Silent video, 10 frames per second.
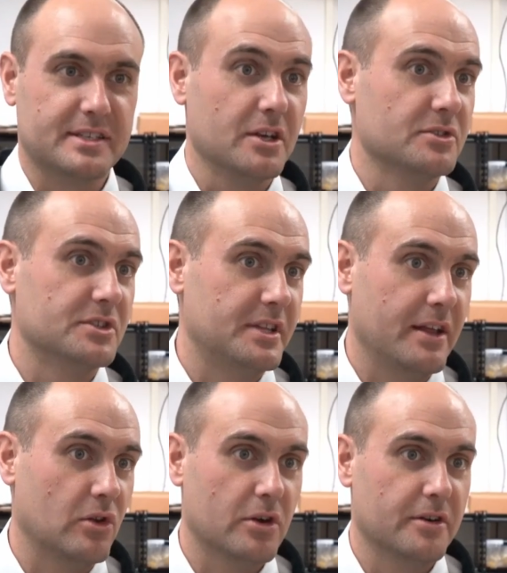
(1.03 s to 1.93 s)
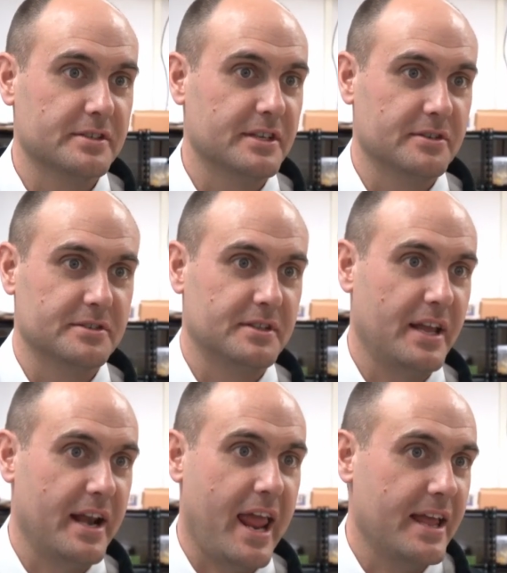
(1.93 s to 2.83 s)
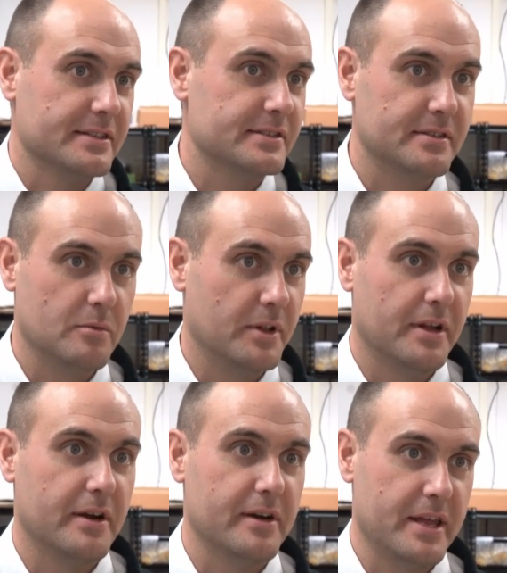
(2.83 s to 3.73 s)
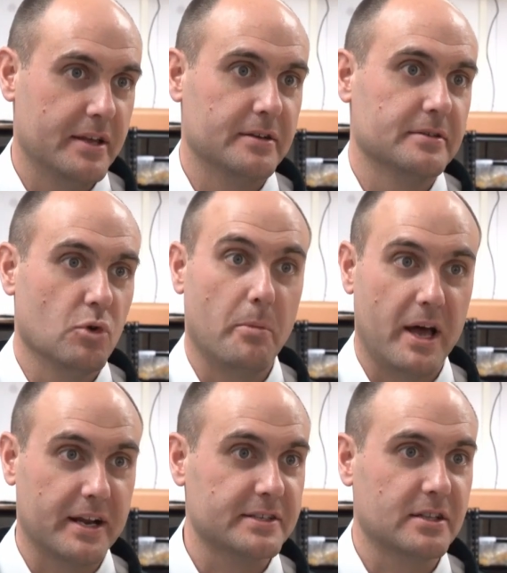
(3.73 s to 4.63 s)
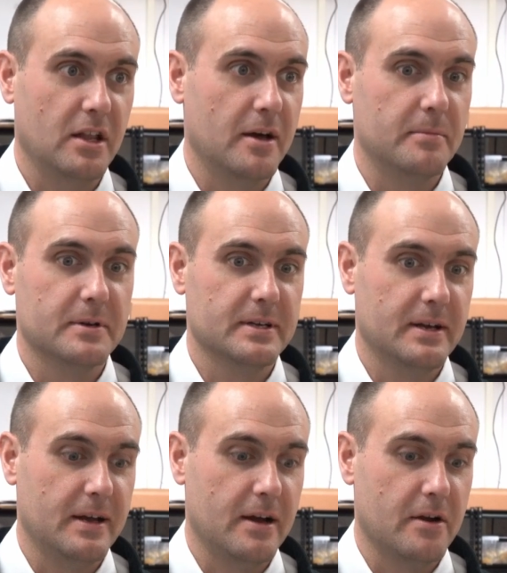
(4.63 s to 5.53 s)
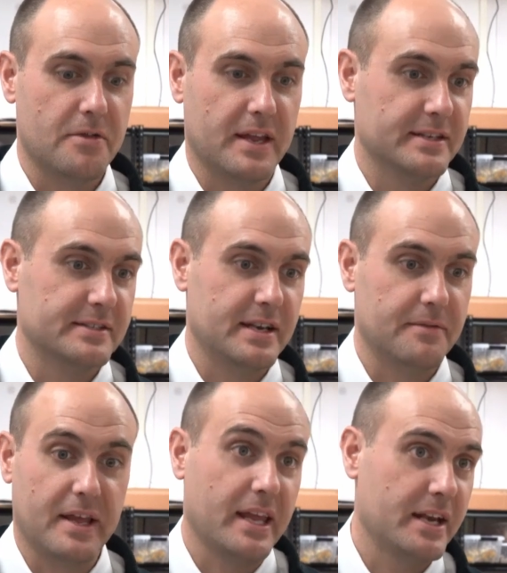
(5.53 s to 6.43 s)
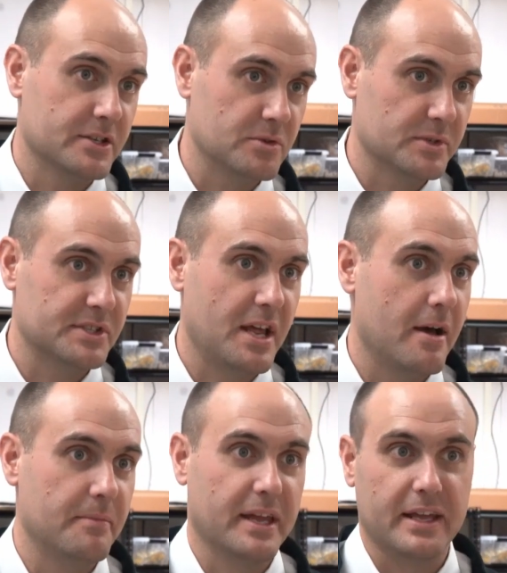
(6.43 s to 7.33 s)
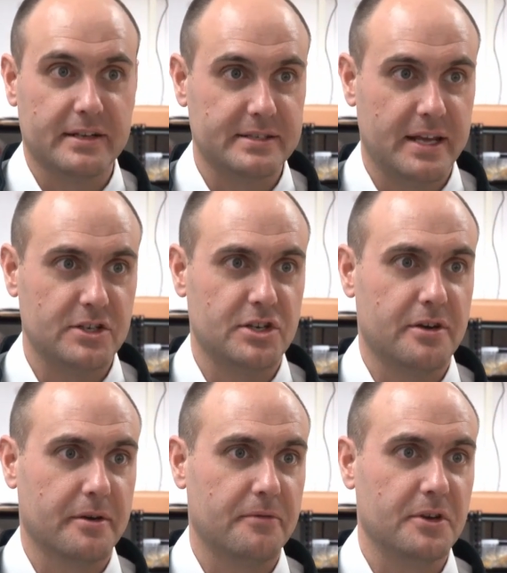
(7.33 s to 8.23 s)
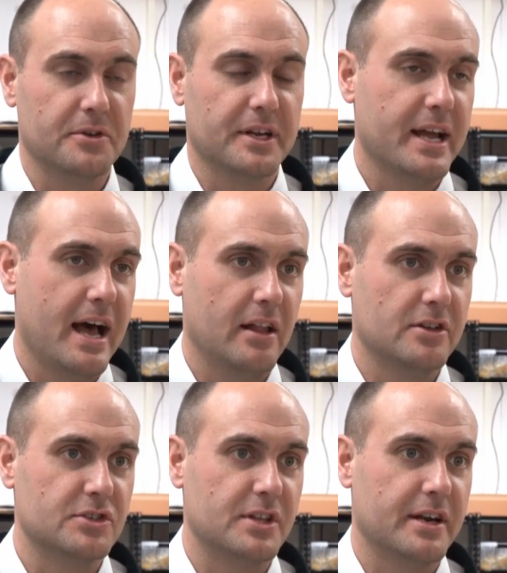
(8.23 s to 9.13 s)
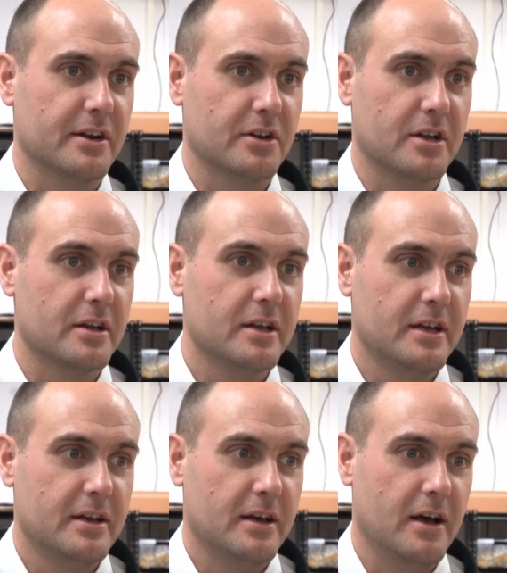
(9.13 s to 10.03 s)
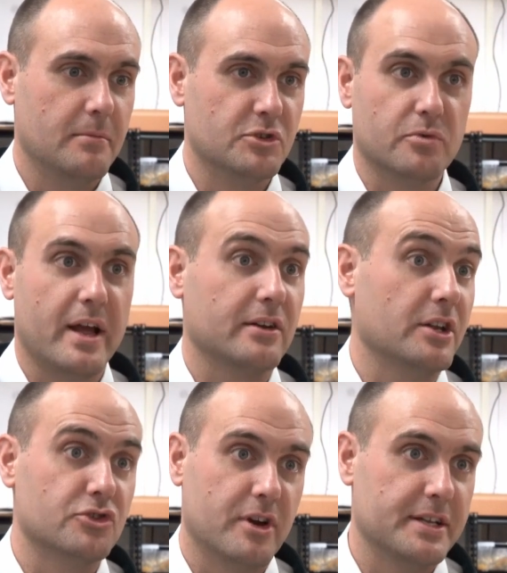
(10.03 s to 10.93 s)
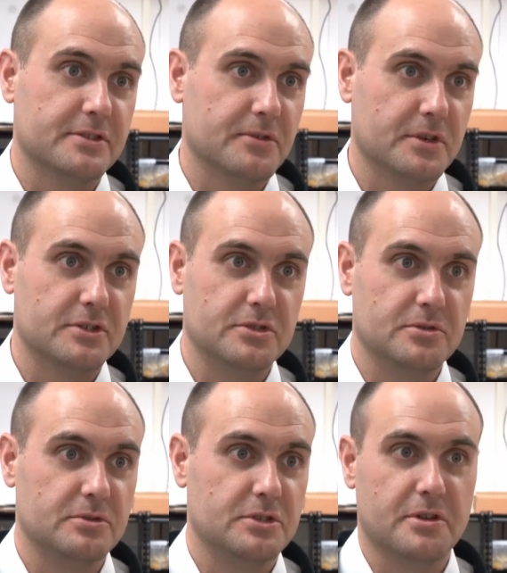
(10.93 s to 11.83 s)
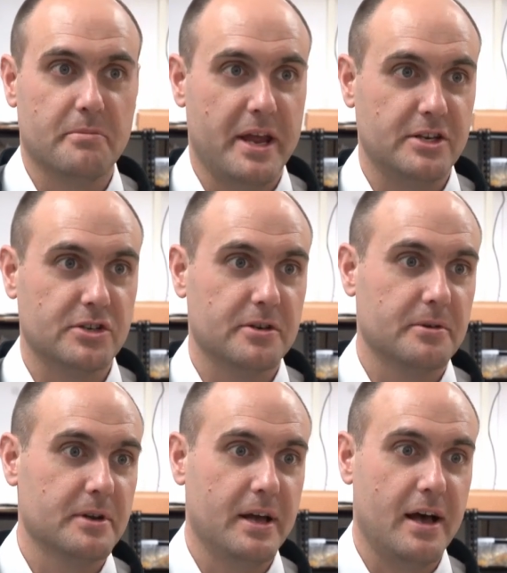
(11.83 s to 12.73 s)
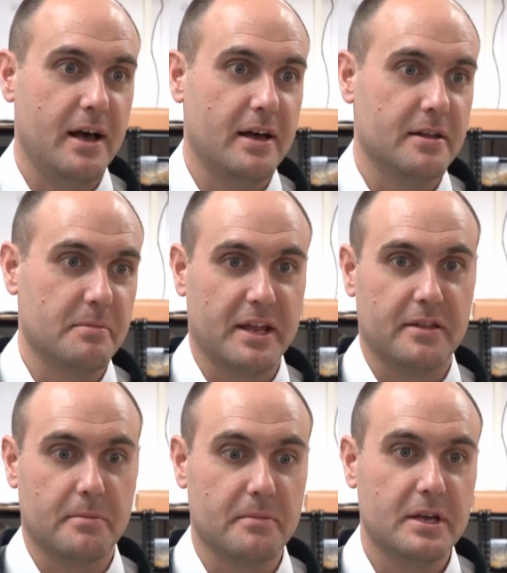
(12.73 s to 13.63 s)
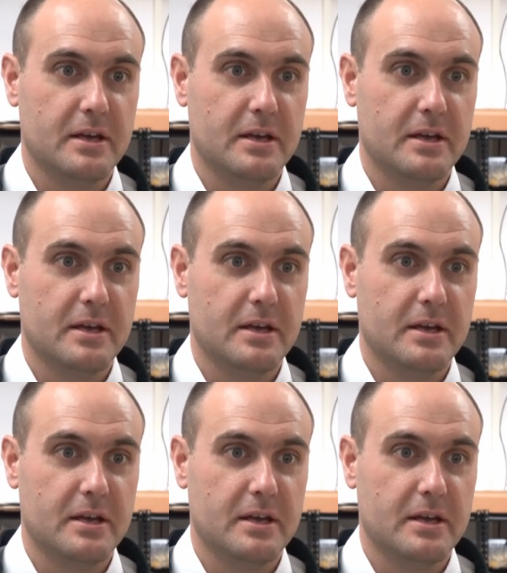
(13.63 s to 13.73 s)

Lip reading: skills that they learn, the skills that they enhance when they're in robotics club are things that if they get into a STEM, they get into engineering field in college that are going to directly transfer to their major and make them